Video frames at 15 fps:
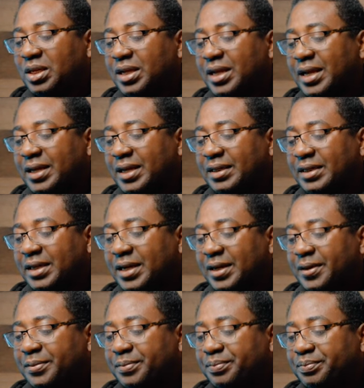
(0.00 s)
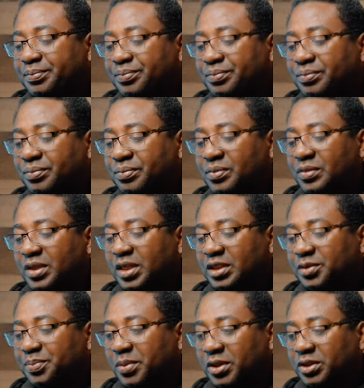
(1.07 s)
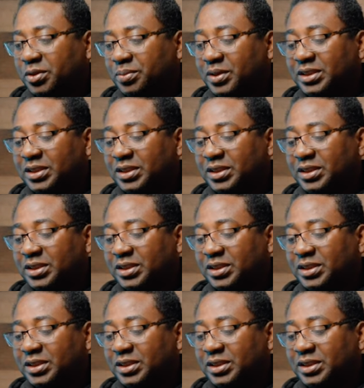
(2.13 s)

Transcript: And it's portable.